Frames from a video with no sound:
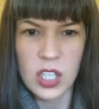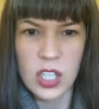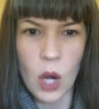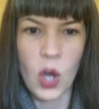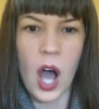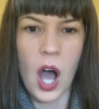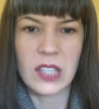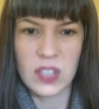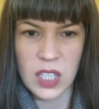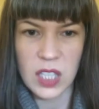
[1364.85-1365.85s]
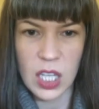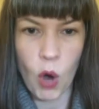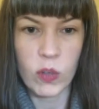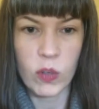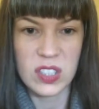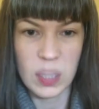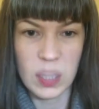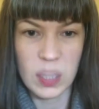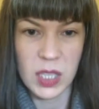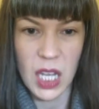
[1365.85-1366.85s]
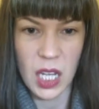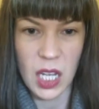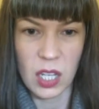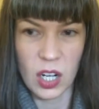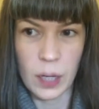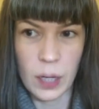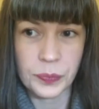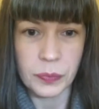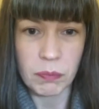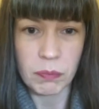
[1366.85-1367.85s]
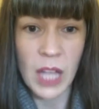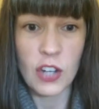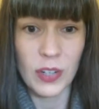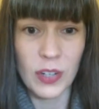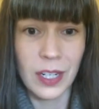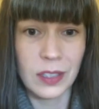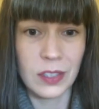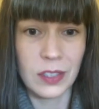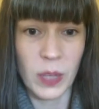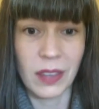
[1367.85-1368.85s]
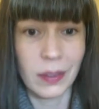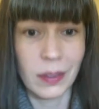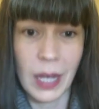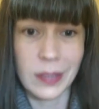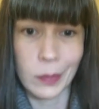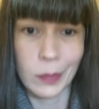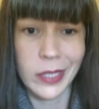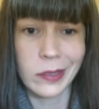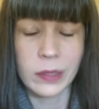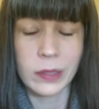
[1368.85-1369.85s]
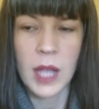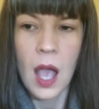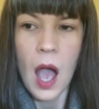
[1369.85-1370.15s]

you know, constantly overstimulating your adrenals with a substance.